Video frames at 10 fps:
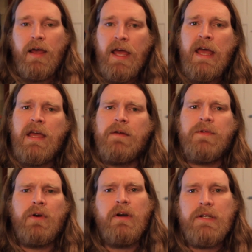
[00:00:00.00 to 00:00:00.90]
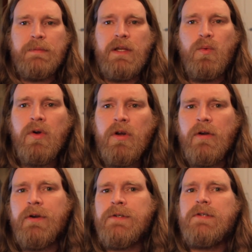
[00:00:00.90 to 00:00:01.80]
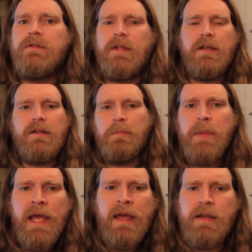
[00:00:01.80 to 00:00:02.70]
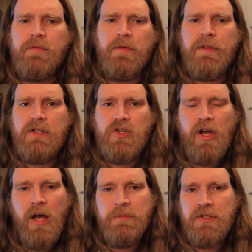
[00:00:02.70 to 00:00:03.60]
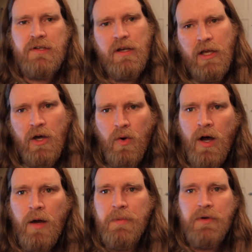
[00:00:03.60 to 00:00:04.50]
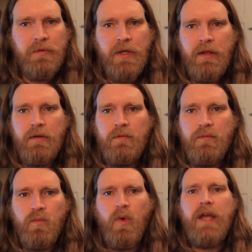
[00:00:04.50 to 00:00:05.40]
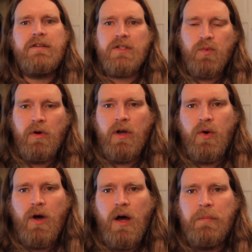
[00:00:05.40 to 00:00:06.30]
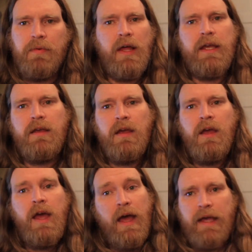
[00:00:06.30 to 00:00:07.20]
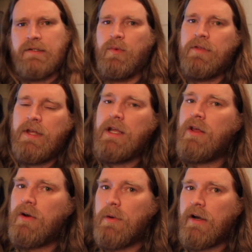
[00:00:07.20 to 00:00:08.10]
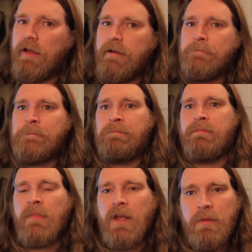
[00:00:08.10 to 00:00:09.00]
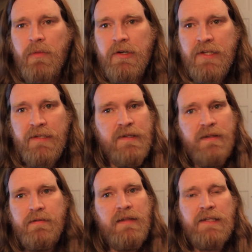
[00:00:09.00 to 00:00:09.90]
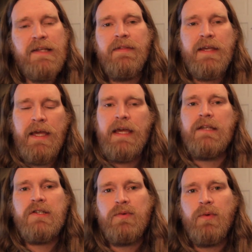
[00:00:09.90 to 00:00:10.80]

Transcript: hey, if there aren't as many workers, then demand for these jobs is going to go up, and wages will go up, like as with any other market. And Marx says that's not the case,